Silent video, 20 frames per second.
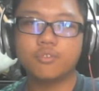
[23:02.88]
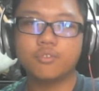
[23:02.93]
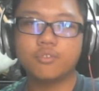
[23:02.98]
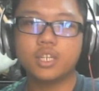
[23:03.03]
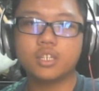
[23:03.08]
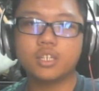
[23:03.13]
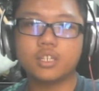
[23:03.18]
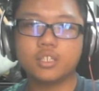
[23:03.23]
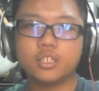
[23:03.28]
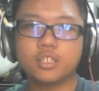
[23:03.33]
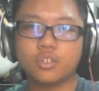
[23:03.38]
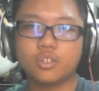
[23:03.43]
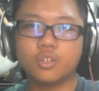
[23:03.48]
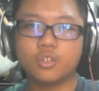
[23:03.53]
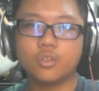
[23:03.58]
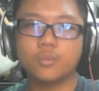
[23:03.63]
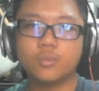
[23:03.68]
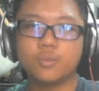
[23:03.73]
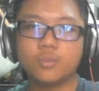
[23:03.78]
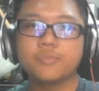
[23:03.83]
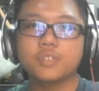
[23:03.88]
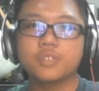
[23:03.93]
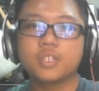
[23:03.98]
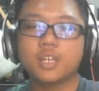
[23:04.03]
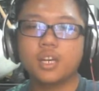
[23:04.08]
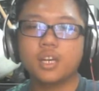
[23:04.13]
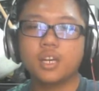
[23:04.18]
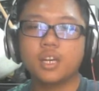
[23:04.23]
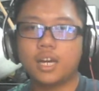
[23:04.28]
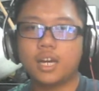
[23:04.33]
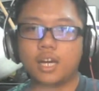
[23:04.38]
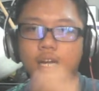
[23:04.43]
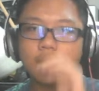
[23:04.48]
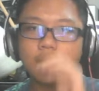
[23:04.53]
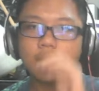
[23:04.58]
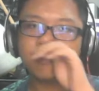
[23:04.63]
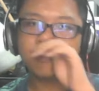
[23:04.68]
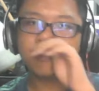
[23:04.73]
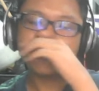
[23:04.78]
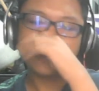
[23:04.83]
real, so
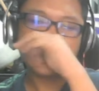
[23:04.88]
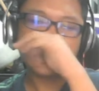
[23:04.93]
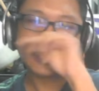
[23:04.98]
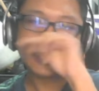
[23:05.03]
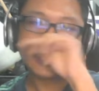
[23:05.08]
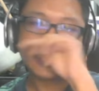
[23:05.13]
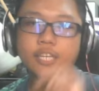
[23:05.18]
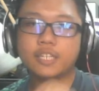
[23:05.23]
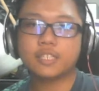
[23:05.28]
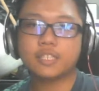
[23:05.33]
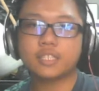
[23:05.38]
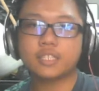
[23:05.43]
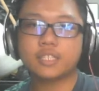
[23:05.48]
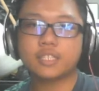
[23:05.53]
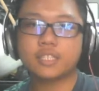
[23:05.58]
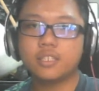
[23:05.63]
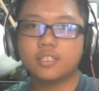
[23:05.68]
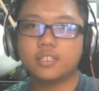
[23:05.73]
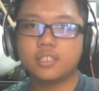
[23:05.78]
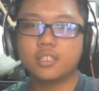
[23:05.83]
I'm thinking that